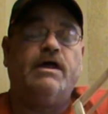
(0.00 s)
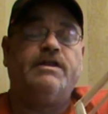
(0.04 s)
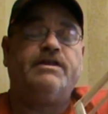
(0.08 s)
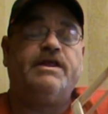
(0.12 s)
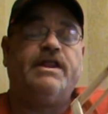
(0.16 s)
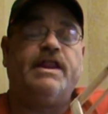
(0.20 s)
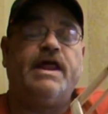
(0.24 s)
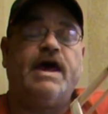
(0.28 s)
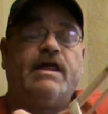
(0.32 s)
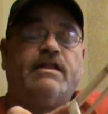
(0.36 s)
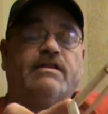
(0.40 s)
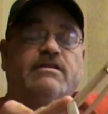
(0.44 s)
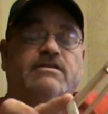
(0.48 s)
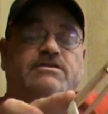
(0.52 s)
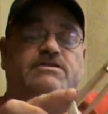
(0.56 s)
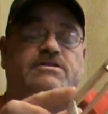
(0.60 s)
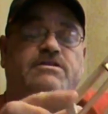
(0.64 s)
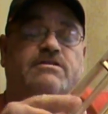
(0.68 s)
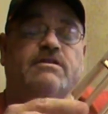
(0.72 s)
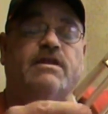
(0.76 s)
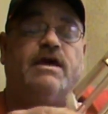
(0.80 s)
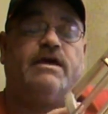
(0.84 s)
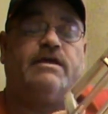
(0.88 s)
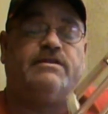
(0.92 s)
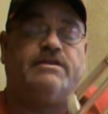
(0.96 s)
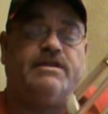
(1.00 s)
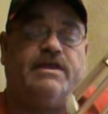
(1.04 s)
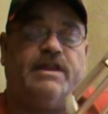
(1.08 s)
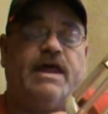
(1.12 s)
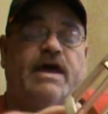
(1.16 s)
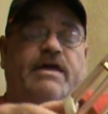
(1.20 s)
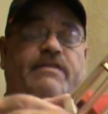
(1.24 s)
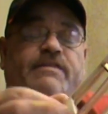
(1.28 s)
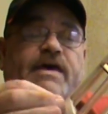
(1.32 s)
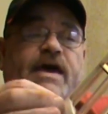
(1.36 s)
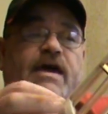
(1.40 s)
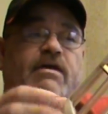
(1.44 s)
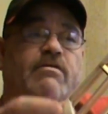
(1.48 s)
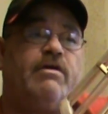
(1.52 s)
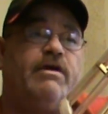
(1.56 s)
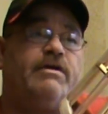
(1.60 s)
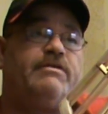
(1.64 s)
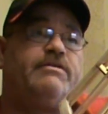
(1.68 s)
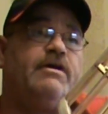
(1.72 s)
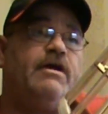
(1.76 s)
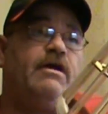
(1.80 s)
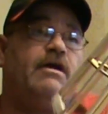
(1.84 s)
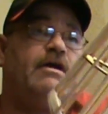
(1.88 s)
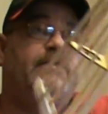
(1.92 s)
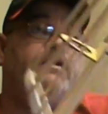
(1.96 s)
I did add that
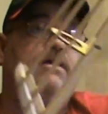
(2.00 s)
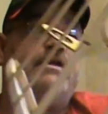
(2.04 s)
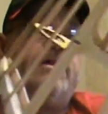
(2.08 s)
right there.